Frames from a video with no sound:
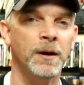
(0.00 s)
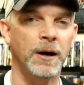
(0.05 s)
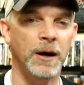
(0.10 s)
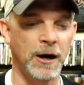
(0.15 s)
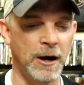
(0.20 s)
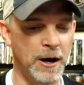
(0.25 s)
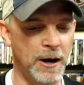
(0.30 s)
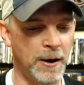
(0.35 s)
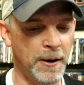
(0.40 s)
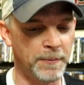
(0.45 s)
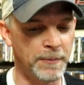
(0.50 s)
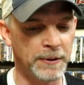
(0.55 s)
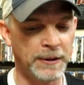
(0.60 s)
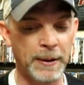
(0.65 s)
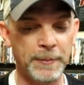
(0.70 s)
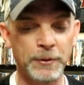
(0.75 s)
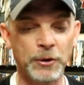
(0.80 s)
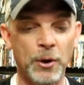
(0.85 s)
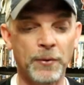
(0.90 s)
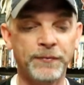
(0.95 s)
Um,
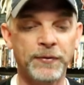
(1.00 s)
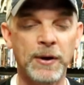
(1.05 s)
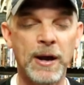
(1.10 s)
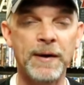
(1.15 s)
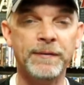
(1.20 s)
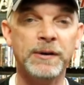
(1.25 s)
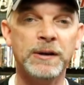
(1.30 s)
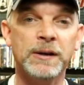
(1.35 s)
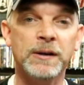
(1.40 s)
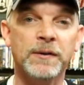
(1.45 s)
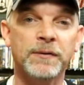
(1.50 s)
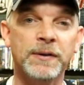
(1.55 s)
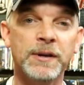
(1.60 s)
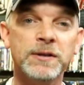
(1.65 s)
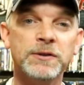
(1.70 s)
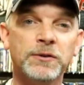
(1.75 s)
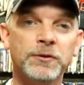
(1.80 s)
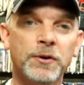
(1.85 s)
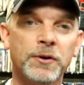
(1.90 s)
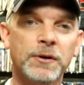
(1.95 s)
let me know if you have any of
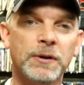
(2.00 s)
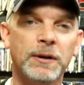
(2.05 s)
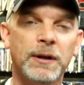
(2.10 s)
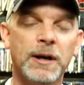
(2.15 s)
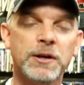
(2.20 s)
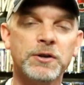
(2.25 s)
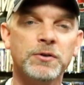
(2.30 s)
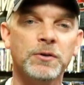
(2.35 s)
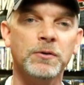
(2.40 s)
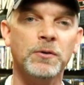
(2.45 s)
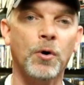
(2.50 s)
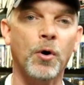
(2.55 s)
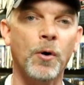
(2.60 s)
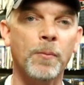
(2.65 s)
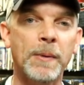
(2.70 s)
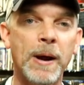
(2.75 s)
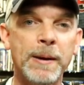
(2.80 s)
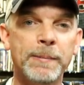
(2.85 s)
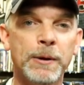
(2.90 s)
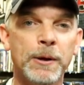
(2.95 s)
these in your collection or
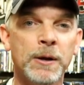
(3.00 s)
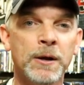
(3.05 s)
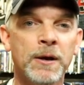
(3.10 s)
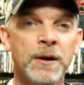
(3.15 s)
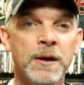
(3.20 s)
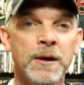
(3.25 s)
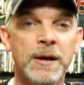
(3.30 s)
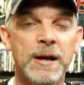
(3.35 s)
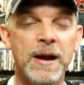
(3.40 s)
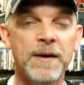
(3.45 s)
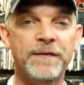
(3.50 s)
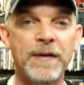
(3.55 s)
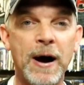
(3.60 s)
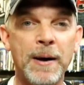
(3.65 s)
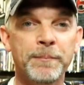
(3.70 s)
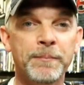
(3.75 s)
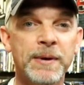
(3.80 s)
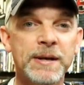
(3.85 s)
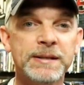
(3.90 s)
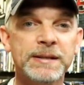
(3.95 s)
maybe if
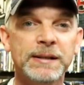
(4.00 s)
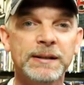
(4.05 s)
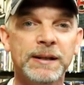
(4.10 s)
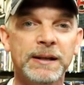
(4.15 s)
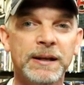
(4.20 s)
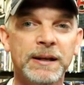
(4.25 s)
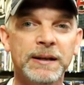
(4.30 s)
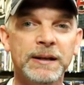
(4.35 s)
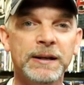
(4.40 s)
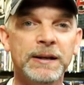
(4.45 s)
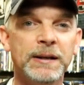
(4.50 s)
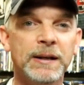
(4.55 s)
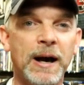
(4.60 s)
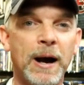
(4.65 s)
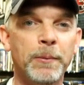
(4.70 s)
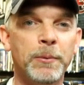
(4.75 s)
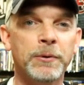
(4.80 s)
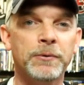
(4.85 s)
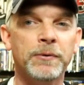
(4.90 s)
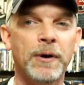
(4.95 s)
I'm missing any.
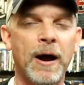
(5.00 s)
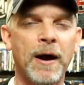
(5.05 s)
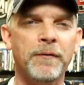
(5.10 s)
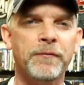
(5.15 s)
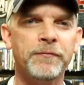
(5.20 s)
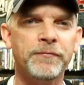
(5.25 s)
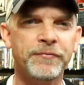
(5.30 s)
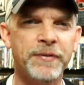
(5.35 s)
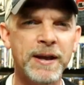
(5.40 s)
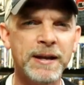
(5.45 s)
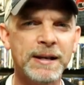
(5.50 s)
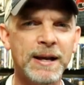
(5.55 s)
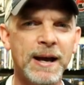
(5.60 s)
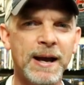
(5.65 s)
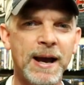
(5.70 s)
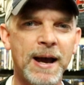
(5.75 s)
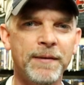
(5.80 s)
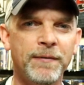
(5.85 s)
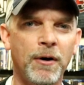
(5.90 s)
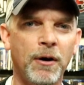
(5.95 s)
I would I think I
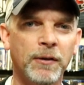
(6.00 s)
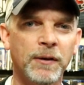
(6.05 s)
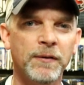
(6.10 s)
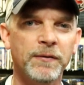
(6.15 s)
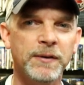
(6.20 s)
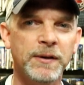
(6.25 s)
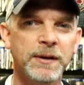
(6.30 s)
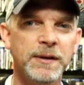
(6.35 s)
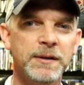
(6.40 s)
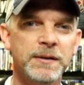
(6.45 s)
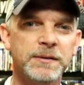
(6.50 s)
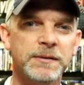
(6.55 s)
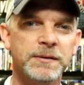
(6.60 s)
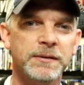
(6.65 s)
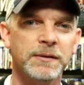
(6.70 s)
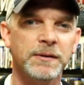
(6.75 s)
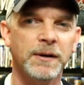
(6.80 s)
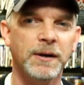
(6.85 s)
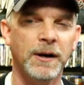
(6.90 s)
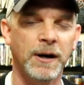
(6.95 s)
have all of
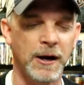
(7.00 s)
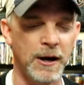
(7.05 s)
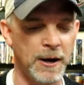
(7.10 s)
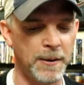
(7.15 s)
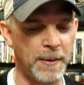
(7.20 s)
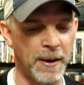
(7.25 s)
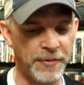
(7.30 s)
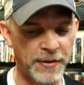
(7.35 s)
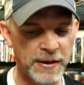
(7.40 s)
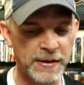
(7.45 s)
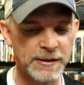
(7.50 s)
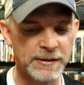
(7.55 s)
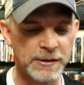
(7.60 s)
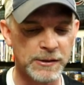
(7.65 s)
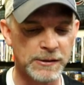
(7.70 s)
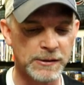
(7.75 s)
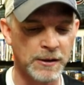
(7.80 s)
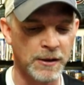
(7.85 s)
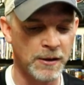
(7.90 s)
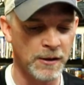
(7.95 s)
these. Um, I think this
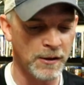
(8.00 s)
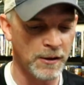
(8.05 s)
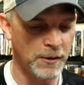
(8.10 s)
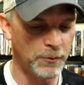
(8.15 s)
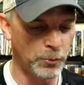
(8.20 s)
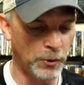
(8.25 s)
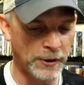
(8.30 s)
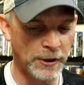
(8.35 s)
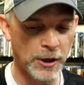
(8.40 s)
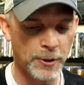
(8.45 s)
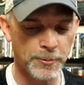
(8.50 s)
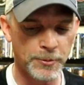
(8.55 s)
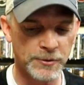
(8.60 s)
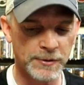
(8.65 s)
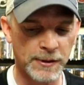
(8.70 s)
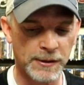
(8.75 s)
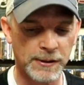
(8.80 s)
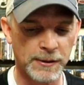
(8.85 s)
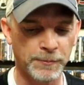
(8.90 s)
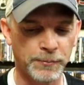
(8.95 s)
is
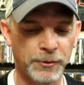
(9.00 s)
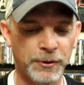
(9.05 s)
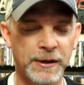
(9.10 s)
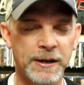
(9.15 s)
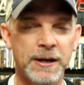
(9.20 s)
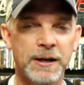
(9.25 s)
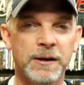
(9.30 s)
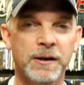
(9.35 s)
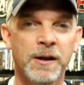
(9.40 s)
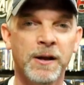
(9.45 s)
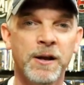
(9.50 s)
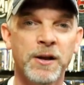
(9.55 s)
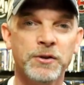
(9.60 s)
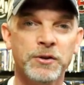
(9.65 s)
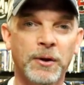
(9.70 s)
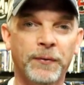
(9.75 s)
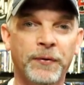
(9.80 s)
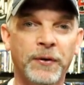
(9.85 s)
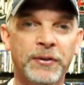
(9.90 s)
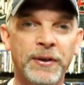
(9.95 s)
100% complete.
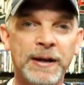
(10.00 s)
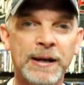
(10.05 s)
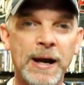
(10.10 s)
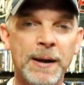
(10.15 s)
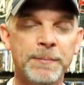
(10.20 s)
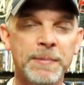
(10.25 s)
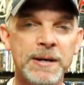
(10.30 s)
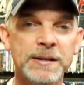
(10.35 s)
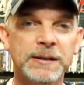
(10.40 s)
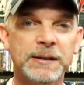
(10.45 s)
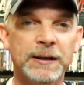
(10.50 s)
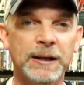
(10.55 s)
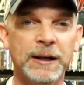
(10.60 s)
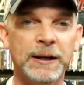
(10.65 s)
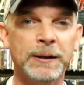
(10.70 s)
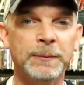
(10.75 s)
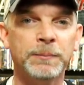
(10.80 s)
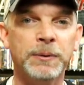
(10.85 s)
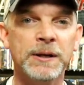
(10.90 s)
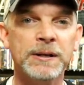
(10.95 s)
So if you think I'm missing
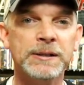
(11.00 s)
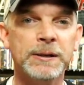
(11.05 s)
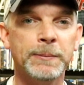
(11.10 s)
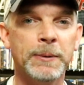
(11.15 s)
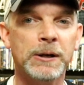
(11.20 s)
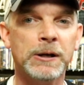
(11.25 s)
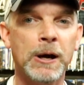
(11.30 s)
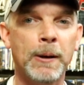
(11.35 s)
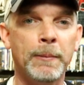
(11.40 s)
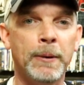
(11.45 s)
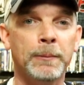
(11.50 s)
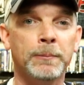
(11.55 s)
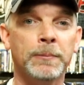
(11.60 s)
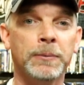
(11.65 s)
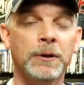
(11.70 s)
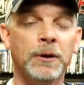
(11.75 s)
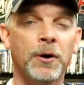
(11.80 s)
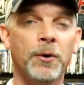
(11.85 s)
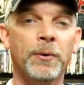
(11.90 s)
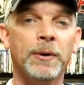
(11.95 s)
any, please leave me a comment
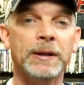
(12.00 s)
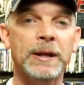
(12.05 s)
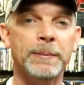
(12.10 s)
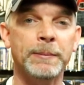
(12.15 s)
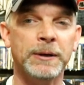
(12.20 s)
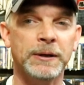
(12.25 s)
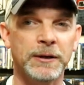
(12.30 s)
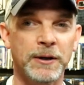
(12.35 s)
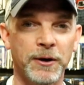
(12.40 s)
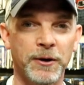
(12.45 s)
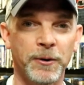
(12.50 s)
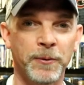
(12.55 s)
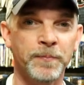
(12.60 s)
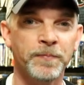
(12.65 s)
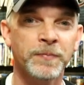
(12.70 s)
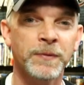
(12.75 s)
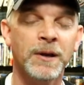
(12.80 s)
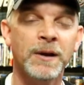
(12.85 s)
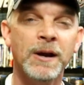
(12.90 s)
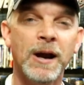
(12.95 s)
below and let me know.
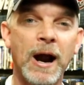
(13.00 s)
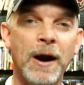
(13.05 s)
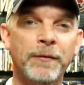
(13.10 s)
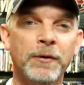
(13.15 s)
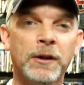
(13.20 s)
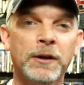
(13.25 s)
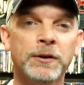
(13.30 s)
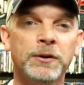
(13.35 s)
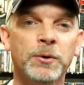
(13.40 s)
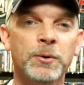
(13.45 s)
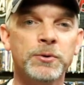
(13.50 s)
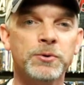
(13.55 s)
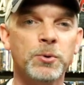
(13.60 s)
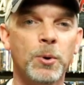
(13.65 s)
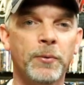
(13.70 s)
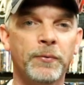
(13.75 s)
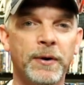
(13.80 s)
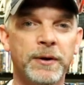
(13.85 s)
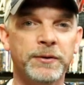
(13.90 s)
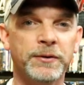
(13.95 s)
I really do
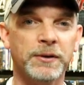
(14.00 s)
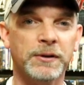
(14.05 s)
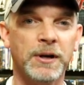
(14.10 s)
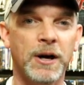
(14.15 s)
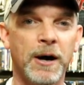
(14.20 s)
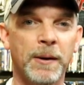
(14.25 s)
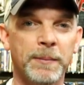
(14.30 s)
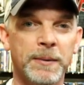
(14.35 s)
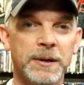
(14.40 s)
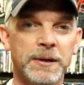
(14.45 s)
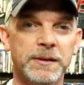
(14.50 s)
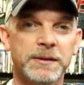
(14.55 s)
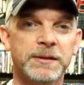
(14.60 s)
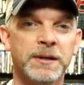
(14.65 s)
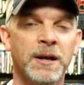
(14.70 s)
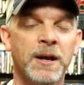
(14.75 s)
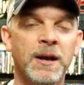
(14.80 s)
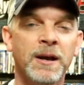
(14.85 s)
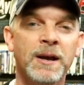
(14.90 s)
enjoy reading your comments.